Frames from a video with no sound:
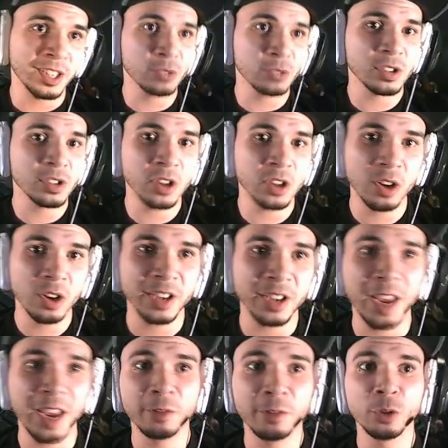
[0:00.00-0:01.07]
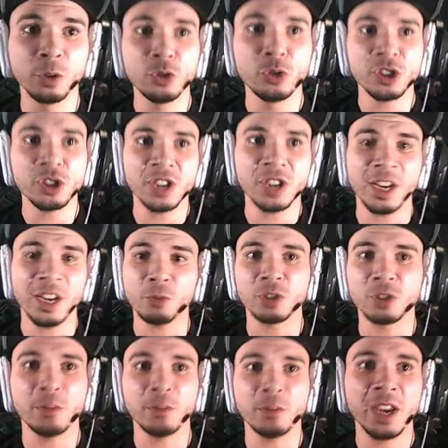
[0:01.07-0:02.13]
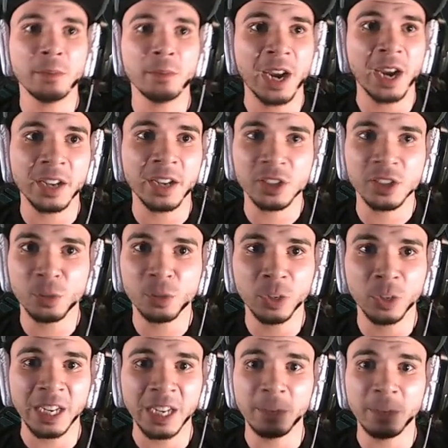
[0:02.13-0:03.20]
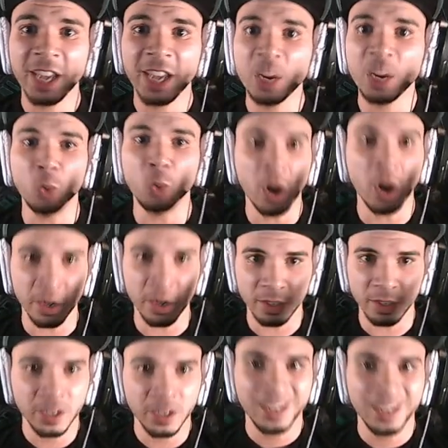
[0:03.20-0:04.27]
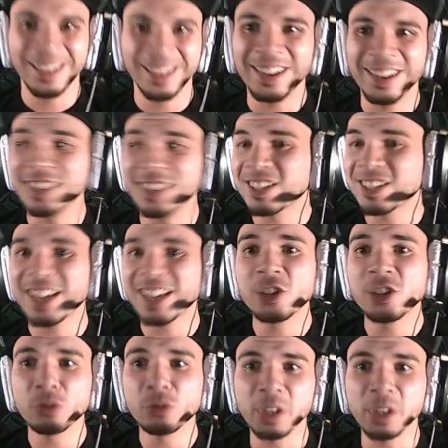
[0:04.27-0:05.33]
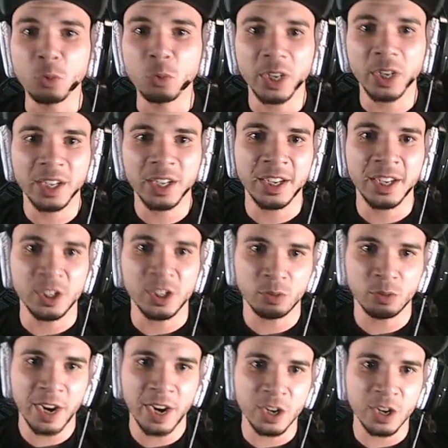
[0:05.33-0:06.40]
one's called Evolution, and it was made by someone named K1. Essentially what it is, right?